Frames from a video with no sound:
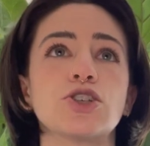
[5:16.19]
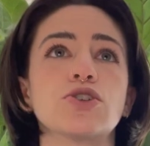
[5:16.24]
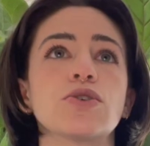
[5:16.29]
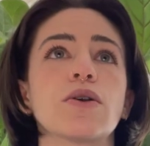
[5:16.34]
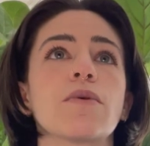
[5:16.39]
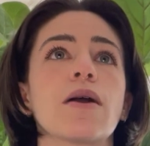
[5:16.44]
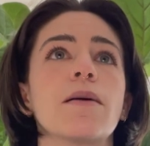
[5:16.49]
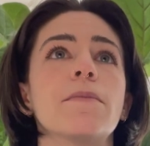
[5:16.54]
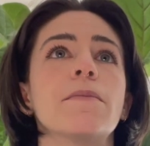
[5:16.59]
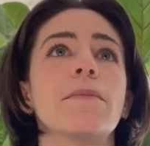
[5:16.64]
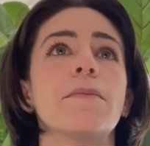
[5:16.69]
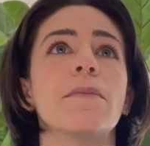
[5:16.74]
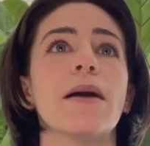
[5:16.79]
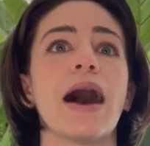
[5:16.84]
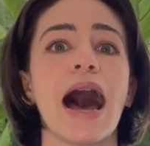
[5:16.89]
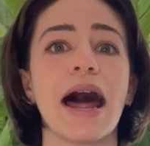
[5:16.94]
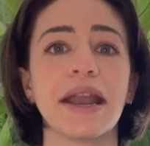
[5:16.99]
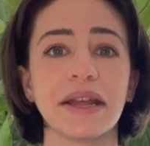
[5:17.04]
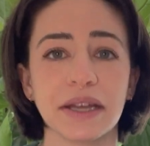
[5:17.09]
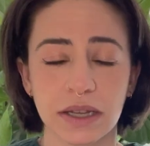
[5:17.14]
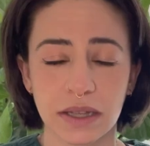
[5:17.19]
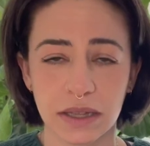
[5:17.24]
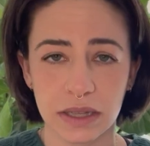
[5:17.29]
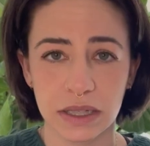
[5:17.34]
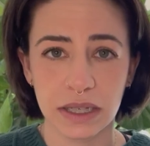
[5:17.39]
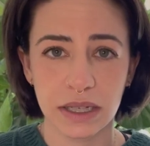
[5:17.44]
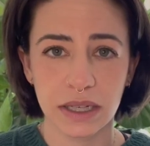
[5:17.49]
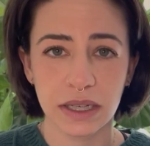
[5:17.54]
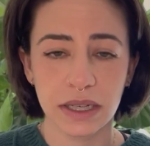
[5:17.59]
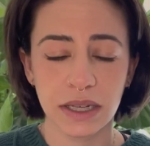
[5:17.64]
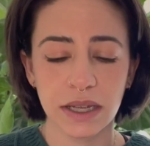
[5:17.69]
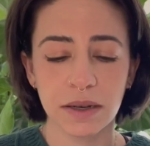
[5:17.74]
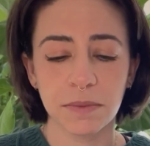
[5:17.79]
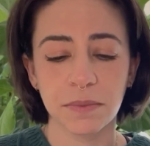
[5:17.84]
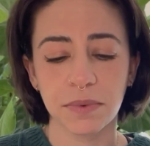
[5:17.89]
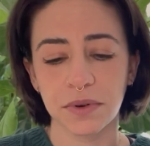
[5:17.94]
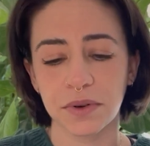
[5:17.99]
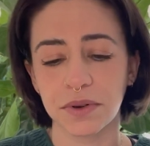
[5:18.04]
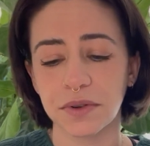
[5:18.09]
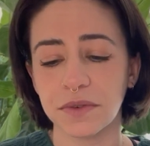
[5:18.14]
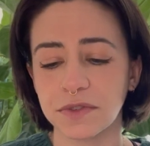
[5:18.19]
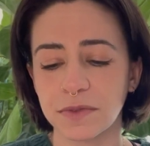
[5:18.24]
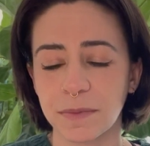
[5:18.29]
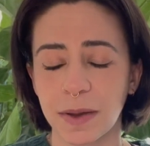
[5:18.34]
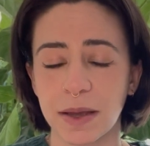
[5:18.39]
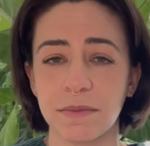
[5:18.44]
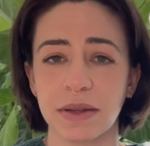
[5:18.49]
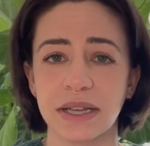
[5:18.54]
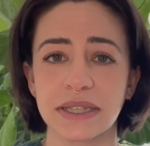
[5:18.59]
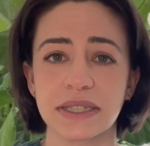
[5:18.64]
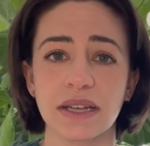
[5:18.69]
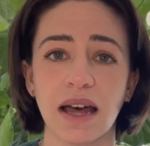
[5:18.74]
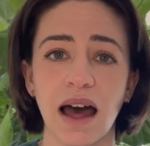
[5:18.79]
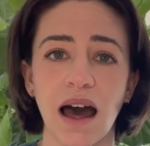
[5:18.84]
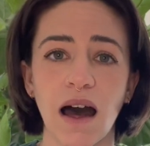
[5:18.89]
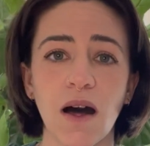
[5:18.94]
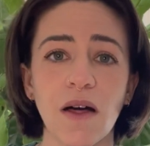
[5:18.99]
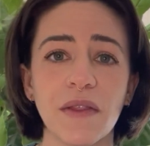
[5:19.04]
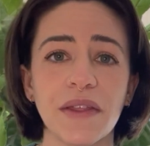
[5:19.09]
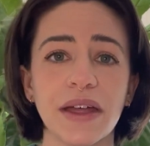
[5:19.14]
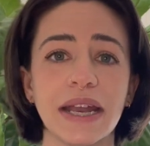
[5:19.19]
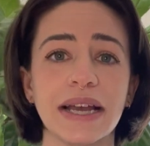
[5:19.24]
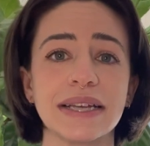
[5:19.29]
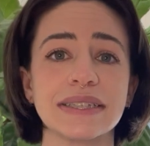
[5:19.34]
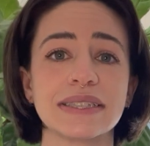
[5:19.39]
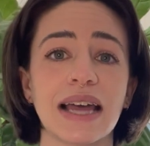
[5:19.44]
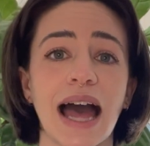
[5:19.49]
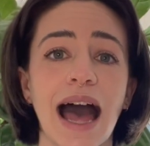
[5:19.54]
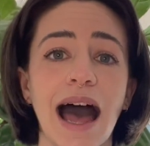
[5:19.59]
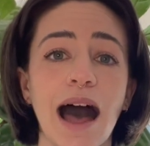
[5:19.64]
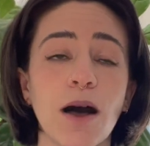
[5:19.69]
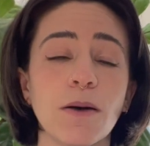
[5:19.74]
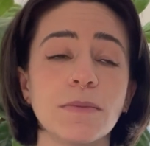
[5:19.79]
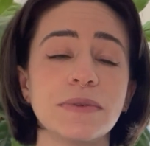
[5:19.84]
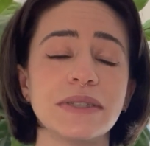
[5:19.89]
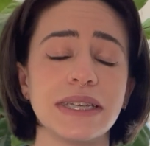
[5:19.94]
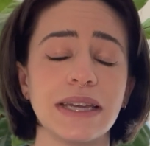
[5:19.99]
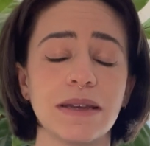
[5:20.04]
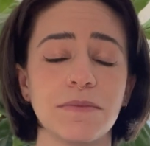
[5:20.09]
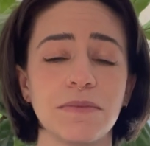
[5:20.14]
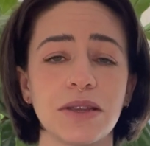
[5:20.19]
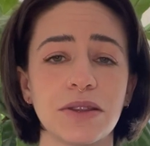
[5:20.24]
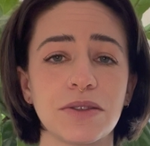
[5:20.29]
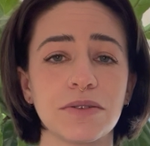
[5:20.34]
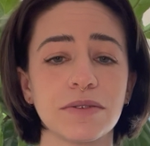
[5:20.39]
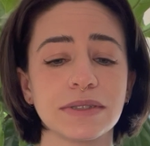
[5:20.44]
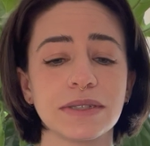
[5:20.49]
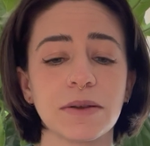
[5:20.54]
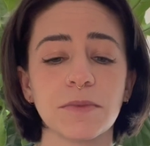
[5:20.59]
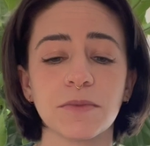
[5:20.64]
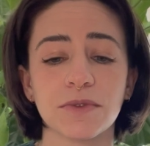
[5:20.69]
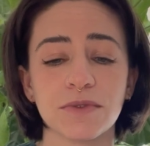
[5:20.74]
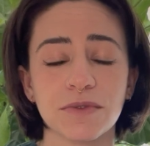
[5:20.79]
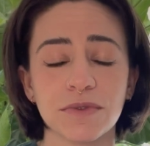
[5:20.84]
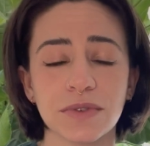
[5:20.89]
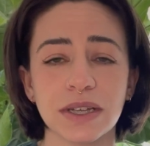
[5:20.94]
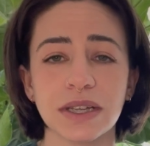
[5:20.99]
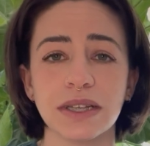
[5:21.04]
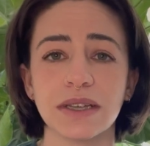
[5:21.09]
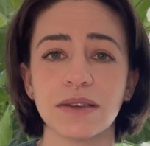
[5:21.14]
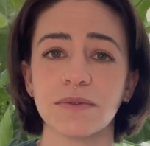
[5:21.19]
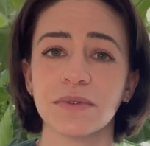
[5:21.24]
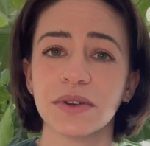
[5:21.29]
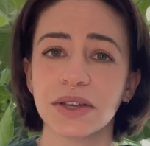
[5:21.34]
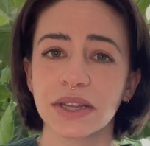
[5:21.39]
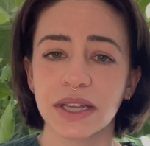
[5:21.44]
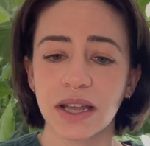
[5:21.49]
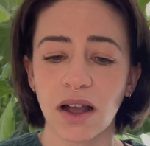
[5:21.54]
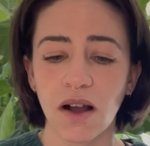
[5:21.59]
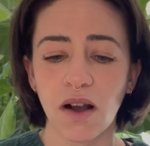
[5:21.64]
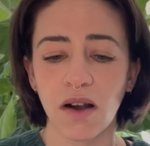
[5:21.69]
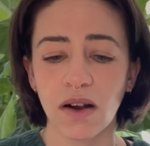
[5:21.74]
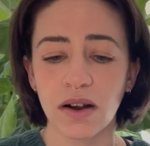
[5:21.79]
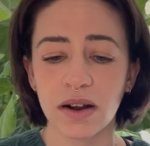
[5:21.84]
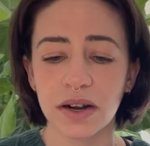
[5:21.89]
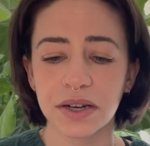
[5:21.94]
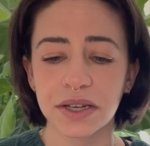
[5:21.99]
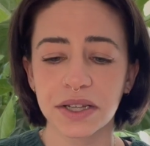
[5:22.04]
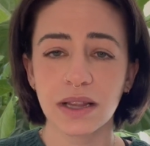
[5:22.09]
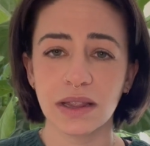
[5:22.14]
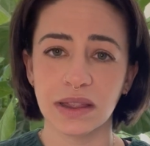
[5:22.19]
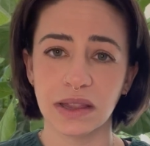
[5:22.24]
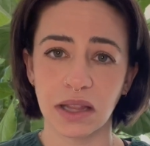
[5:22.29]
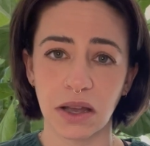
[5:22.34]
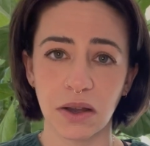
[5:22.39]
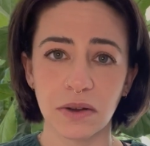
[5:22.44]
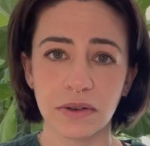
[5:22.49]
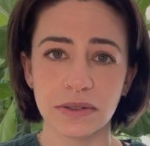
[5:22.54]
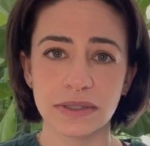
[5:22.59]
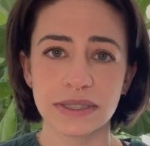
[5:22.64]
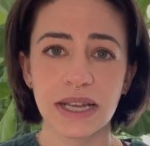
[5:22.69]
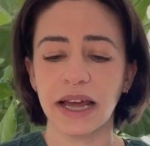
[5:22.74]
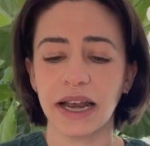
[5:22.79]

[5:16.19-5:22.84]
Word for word: dramatically improved my mental health and has helped get me through some really, really hard lows.